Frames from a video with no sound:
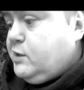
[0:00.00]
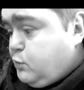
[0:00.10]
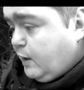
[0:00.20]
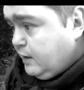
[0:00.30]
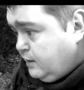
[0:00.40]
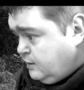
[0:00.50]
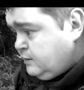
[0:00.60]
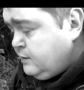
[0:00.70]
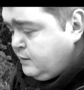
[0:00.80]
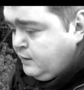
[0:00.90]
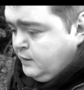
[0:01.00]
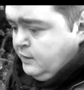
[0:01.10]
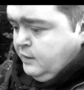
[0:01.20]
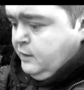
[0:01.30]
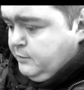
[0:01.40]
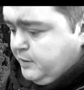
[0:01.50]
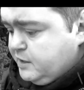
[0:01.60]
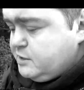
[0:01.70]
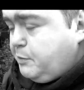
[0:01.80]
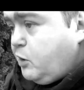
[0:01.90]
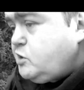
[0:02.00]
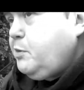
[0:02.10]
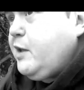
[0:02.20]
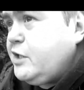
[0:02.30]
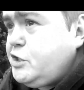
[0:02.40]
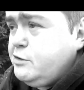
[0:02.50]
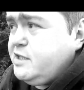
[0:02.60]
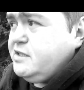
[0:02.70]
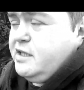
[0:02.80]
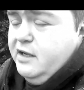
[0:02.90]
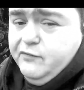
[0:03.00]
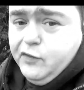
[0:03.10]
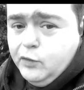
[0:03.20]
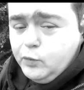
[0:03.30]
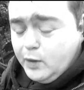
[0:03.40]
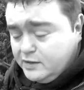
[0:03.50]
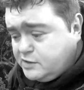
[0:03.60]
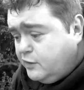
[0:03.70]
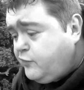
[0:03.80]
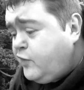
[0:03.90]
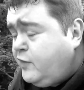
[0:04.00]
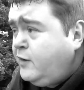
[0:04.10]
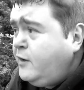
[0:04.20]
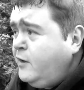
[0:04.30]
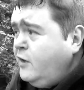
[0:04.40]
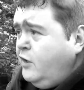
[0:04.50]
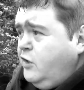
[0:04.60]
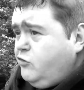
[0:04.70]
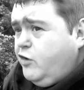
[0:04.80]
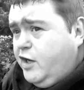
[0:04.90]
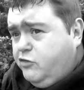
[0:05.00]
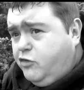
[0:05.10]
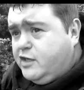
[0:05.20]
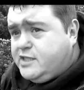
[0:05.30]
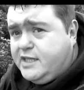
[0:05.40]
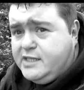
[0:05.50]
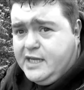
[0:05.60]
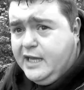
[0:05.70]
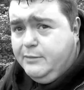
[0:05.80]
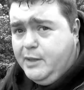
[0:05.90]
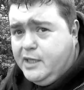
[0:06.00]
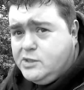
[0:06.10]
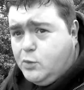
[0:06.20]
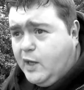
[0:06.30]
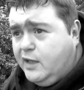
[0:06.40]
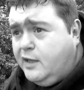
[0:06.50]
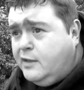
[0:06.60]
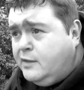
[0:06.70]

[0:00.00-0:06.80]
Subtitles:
well. But is it possible that she was under the influence of drinking drugs at the time as well?